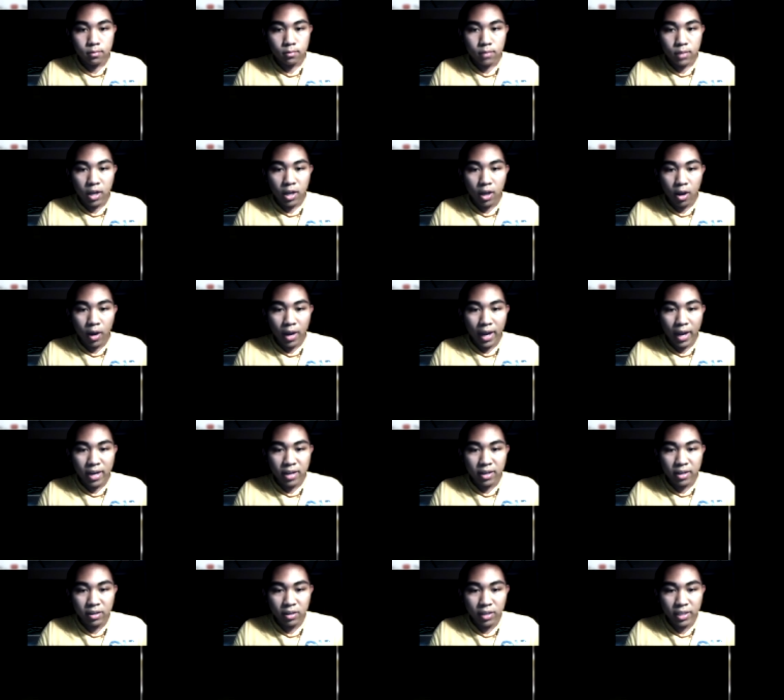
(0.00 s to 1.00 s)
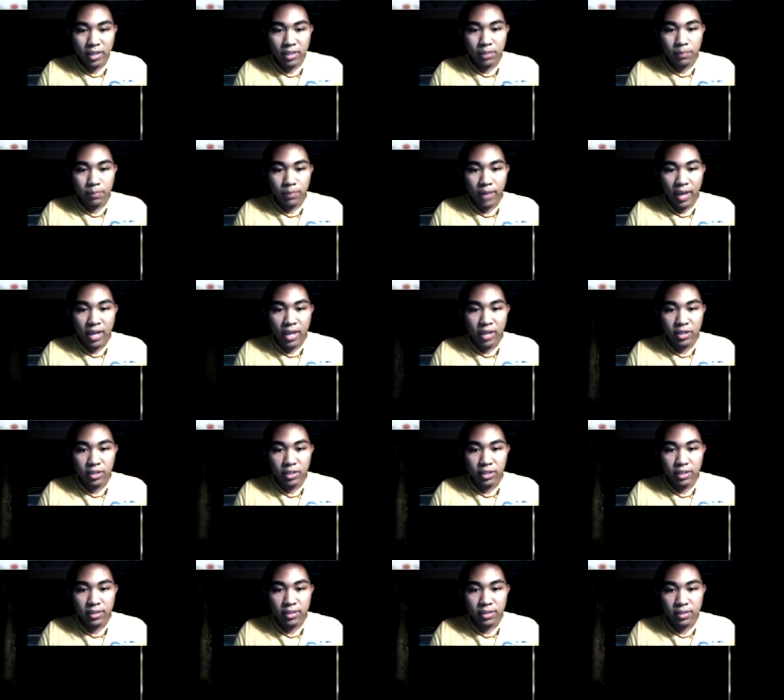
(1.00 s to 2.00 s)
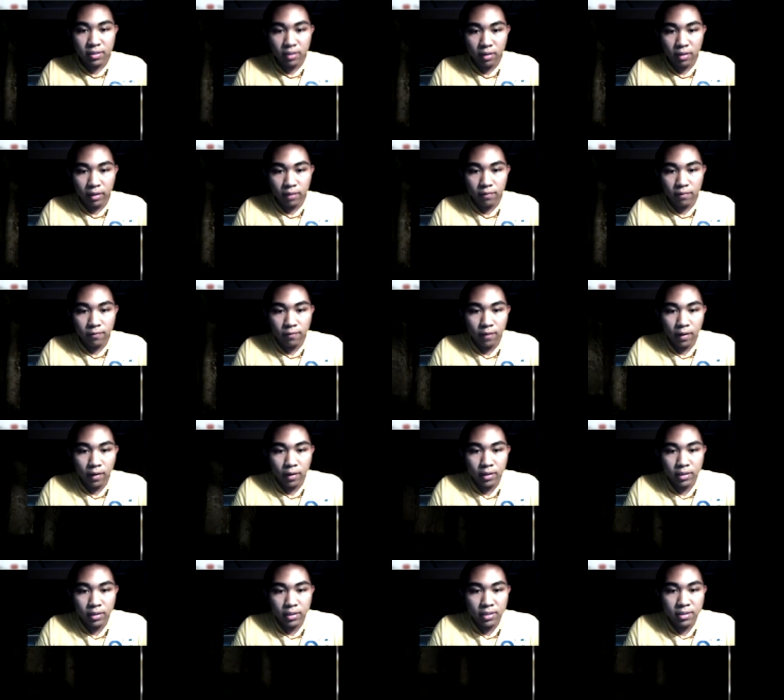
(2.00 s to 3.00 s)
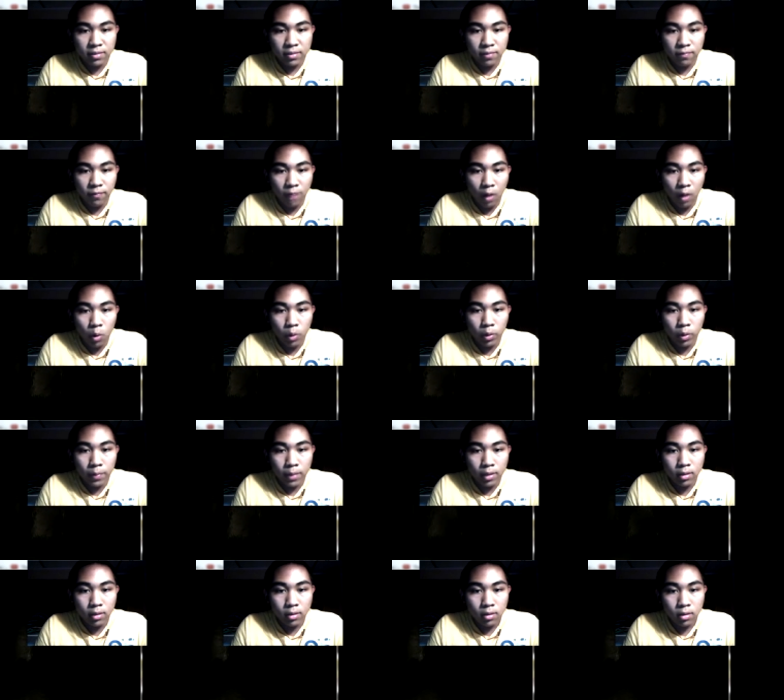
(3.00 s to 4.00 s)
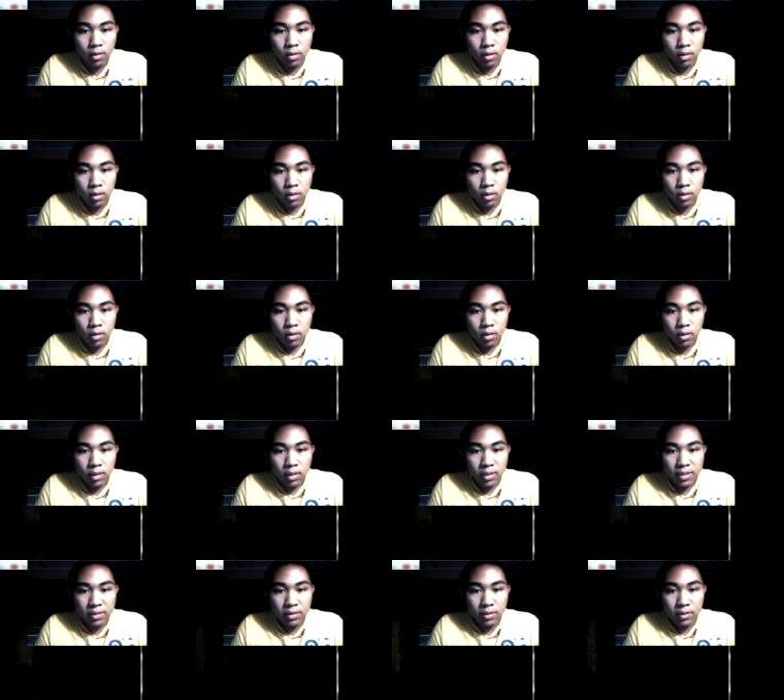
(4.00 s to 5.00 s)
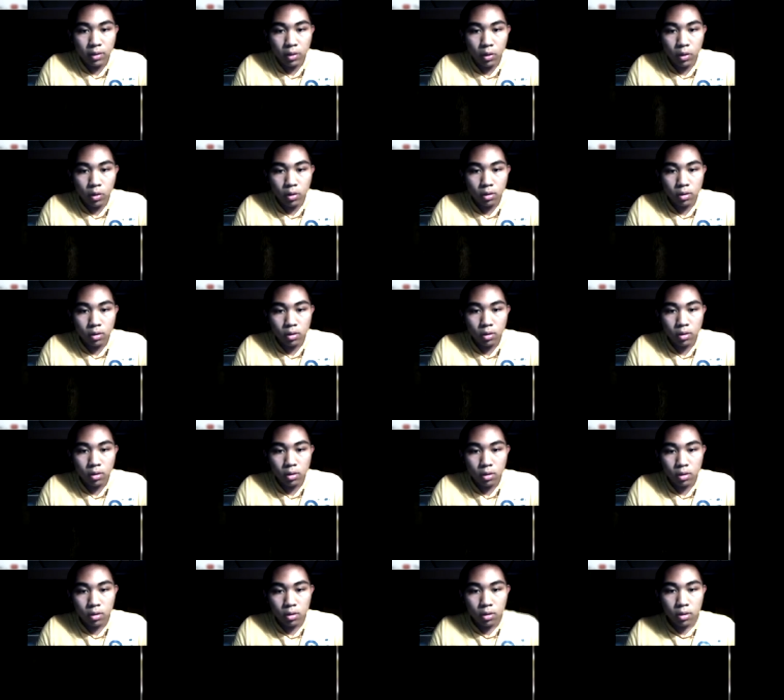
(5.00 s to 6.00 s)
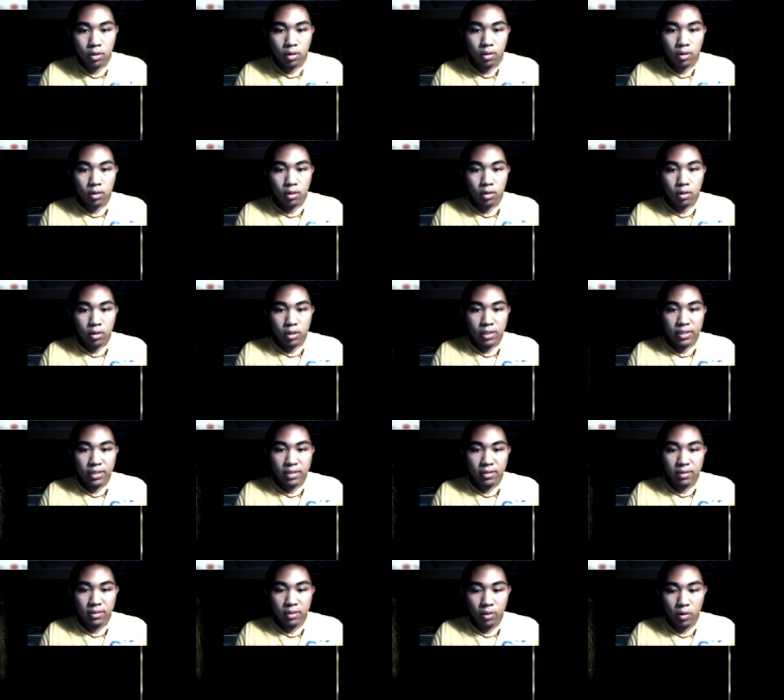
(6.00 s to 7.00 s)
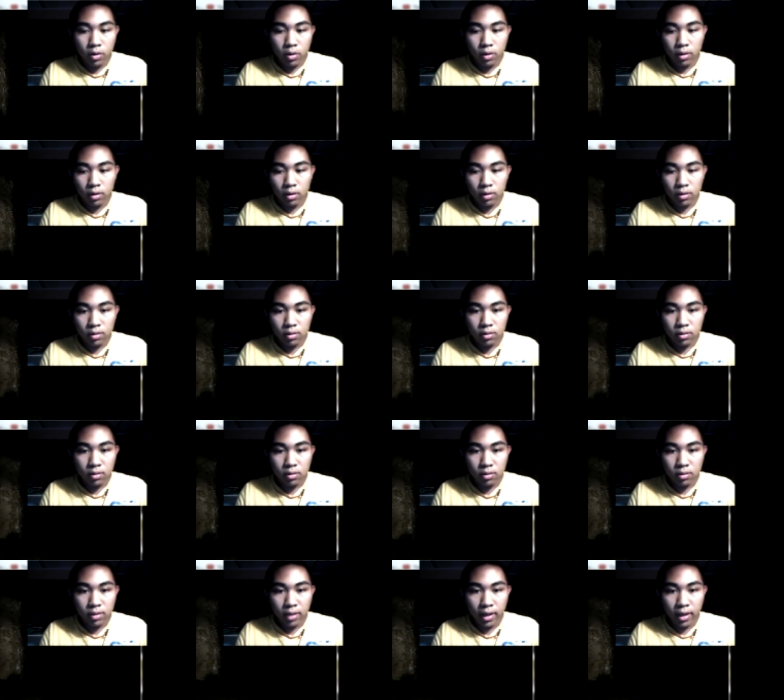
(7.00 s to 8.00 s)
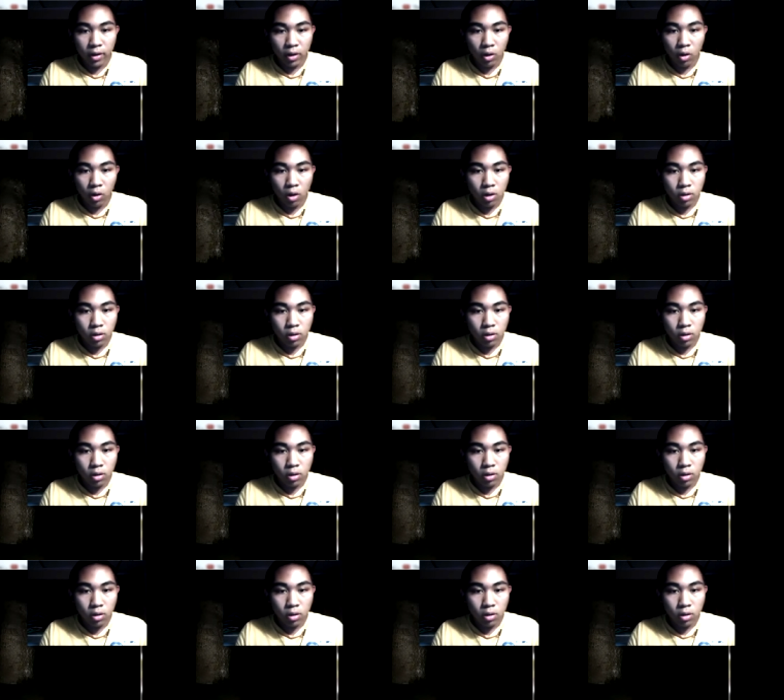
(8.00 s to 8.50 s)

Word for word: You know, I didn't collect a page and he's like, fuck, he's following me. This isn't good. This isn't good. Not good at all.